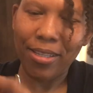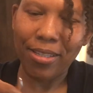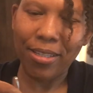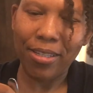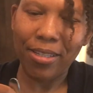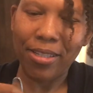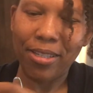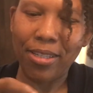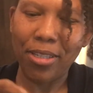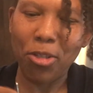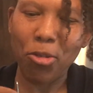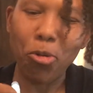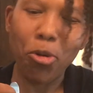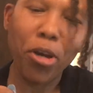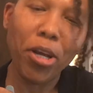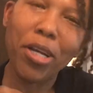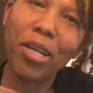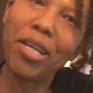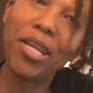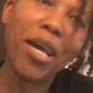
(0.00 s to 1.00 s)
Just
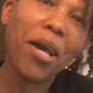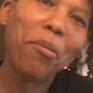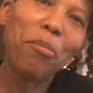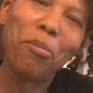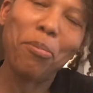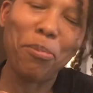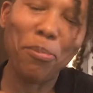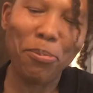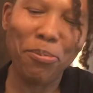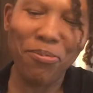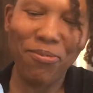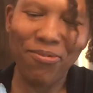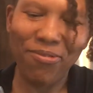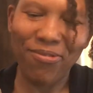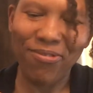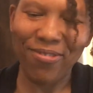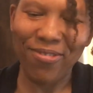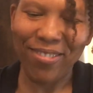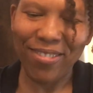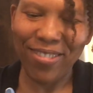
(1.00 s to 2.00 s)
twirl it up.
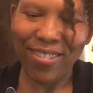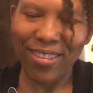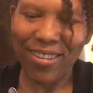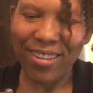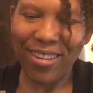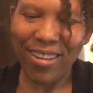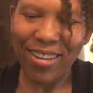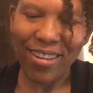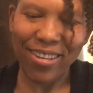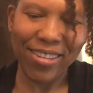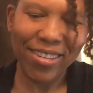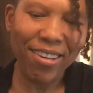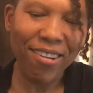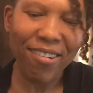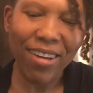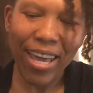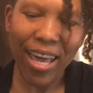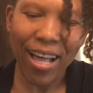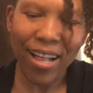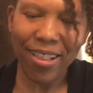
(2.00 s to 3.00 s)
So
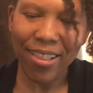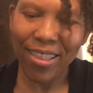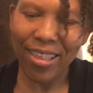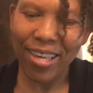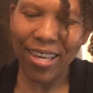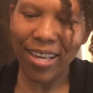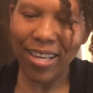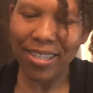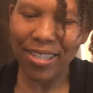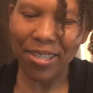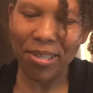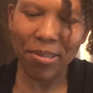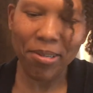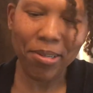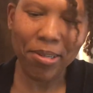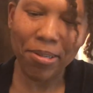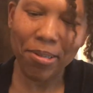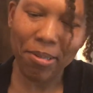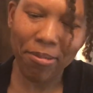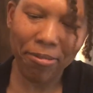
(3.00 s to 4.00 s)
healthy, so
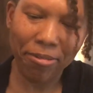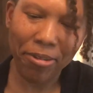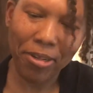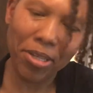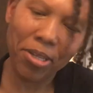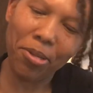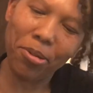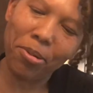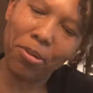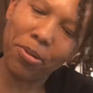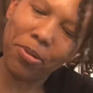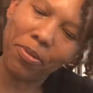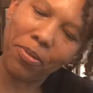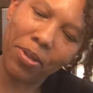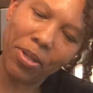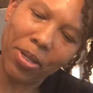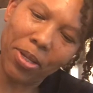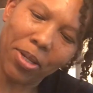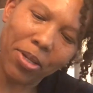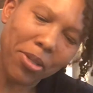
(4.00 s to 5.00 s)
good for you,
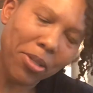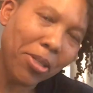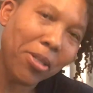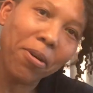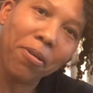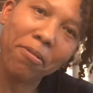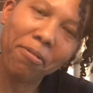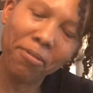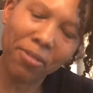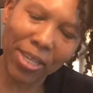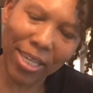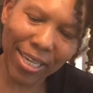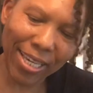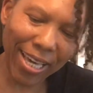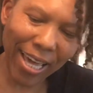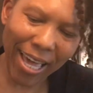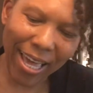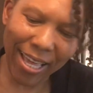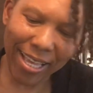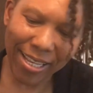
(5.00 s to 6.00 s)
so
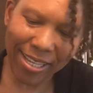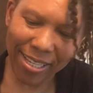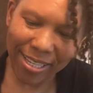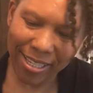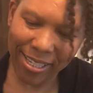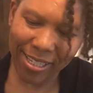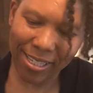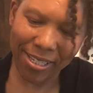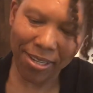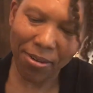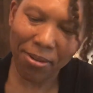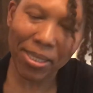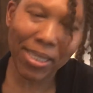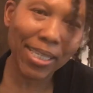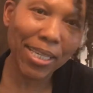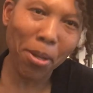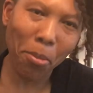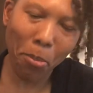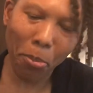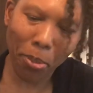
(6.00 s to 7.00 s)
vegan, so
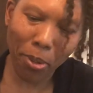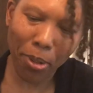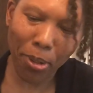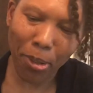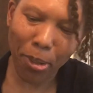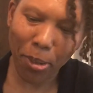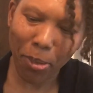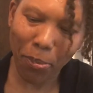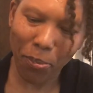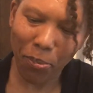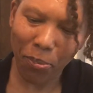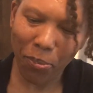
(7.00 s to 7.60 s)
simple.